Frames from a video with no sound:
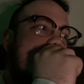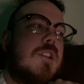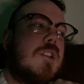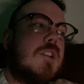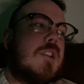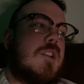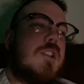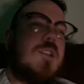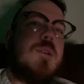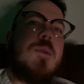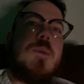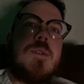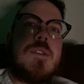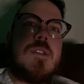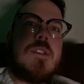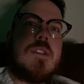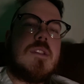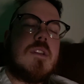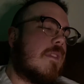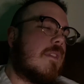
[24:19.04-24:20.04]

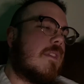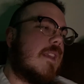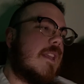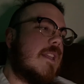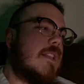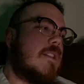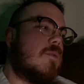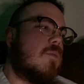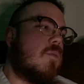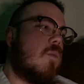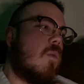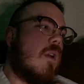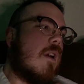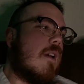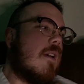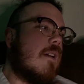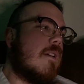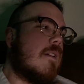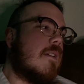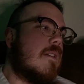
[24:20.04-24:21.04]
Loose. This
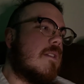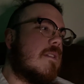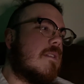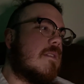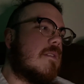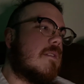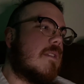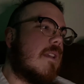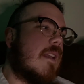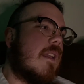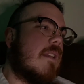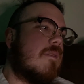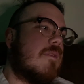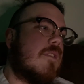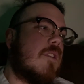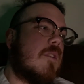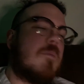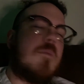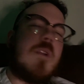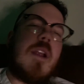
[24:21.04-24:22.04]
was a
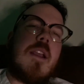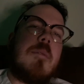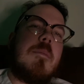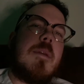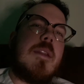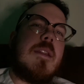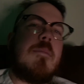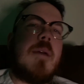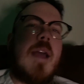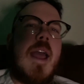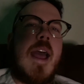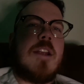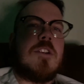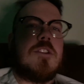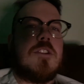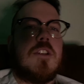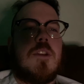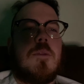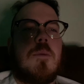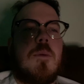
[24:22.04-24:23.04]
film recommended by
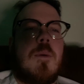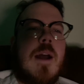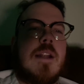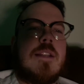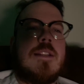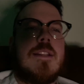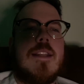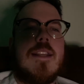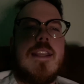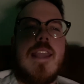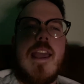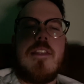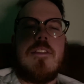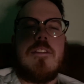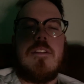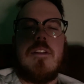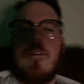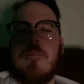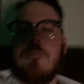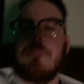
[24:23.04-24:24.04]
Ashley. We watched
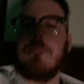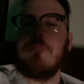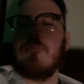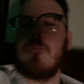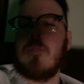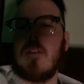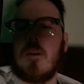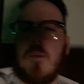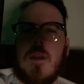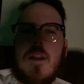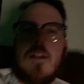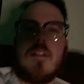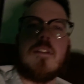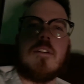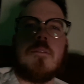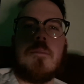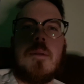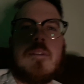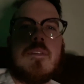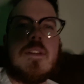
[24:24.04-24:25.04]
together. We had a
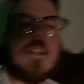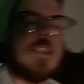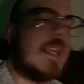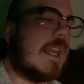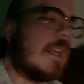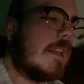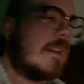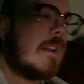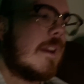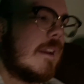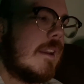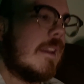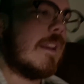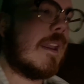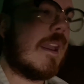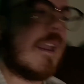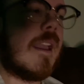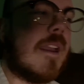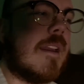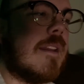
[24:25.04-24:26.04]
little bit of a date night,
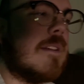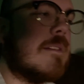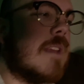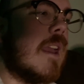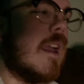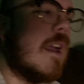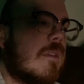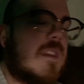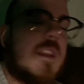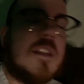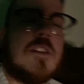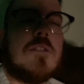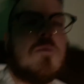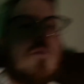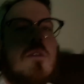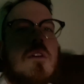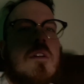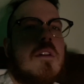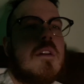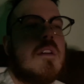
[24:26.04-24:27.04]
and this
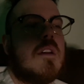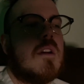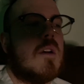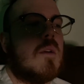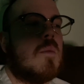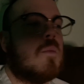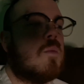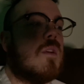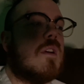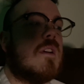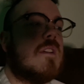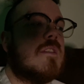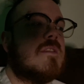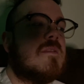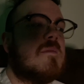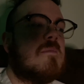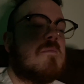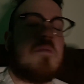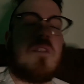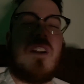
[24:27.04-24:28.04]
one
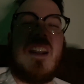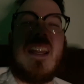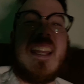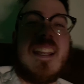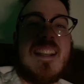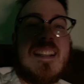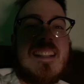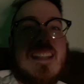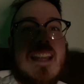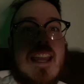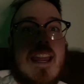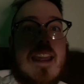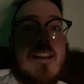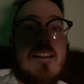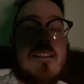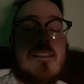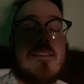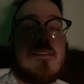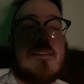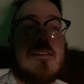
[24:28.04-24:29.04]
was pretty
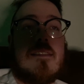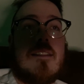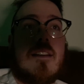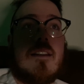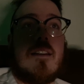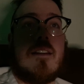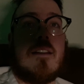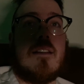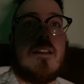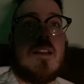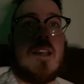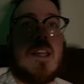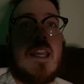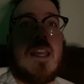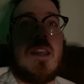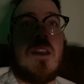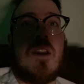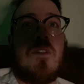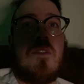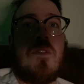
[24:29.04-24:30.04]
intense.
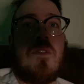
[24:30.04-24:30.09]
It